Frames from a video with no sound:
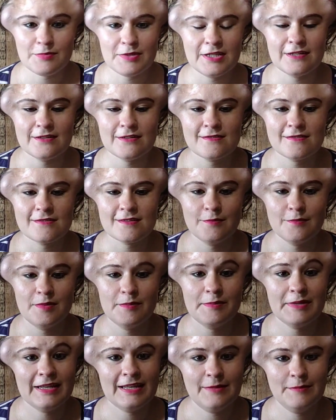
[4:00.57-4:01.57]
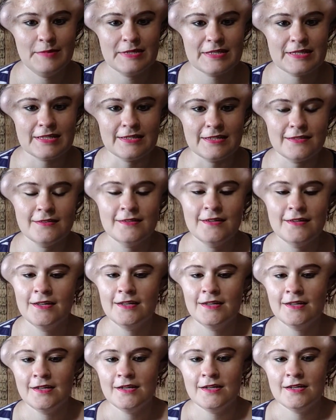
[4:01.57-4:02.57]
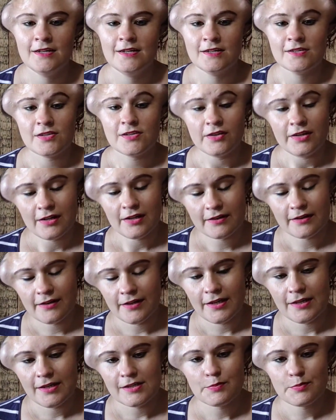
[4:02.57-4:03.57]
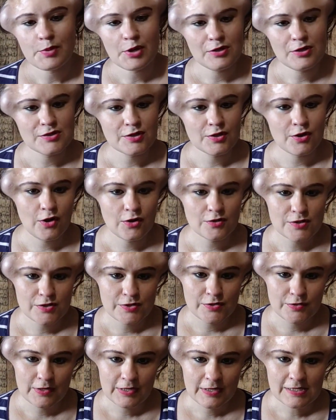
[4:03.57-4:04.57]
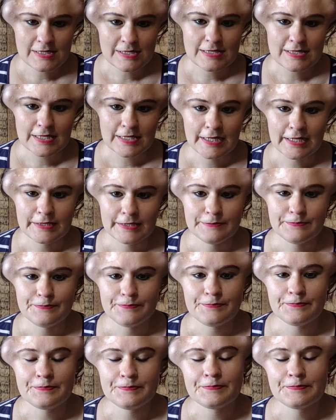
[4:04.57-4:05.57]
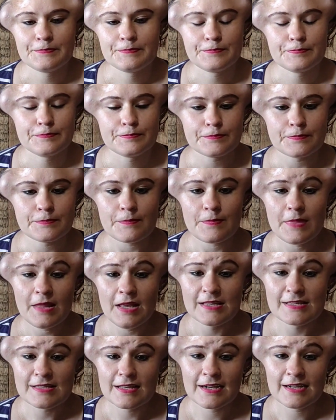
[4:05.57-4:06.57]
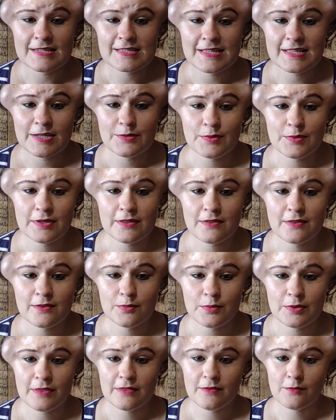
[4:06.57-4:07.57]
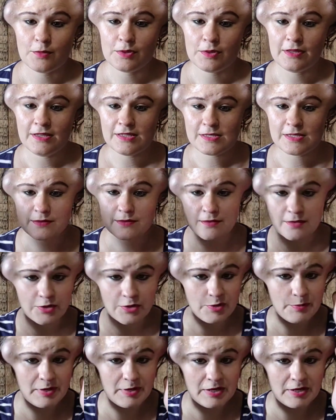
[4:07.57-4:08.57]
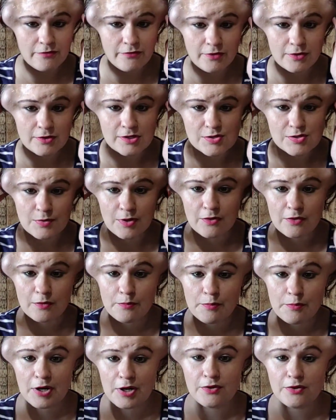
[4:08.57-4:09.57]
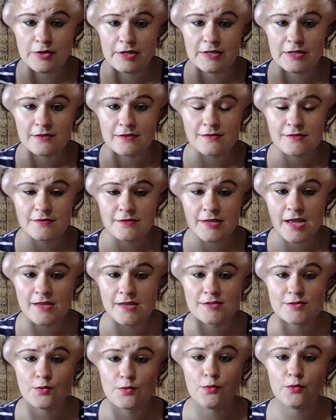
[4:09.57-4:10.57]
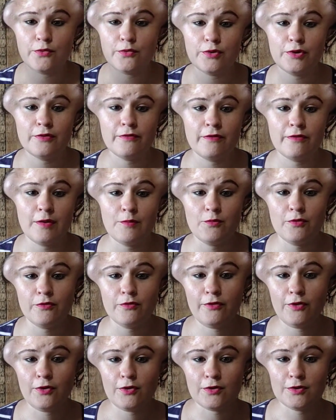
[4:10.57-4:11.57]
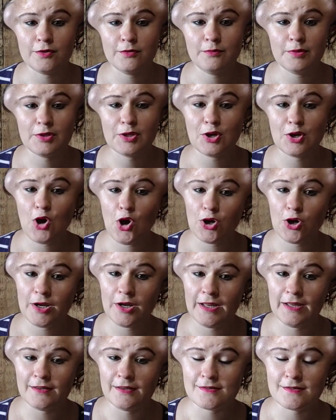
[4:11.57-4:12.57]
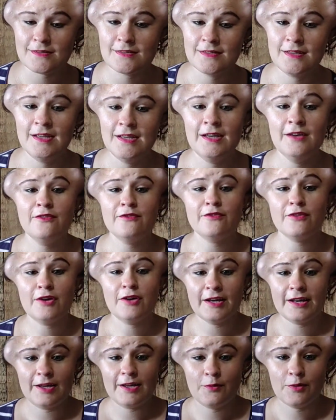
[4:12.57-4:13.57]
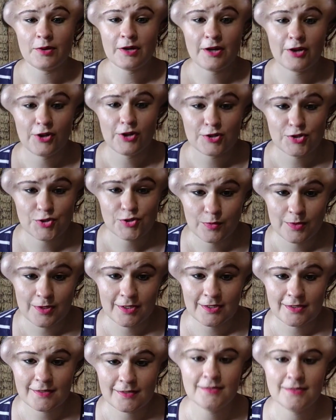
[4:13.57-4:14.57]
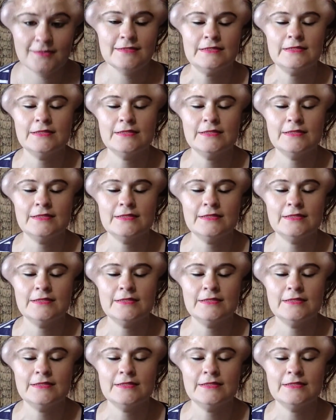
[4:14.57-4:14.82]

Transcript: because I'm a bit limited. So yeah, there is pros and cons to this. It's like I said, with these 3 being filled as well, the pro is, yes, all 3 of them were filled, but the con is Friday when I got to work,